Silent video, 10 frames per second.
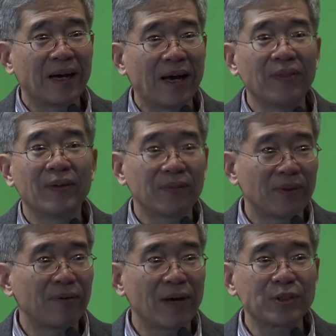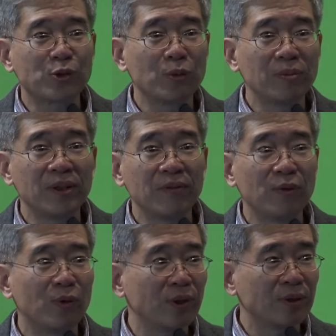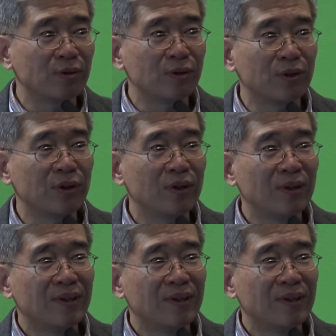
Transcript: and the rest will be devoted to